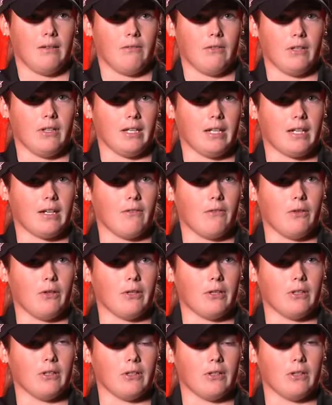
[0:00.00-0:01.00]
I feel like if you
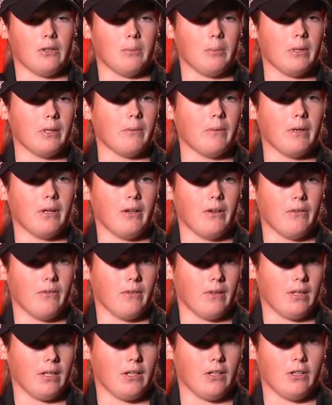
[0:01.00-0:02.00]
can learn to play well
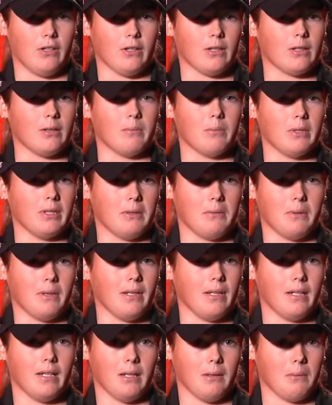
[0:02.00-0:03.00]
over there, you can play
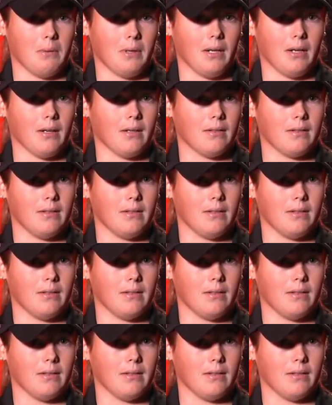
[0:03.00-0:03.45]
well anywhere.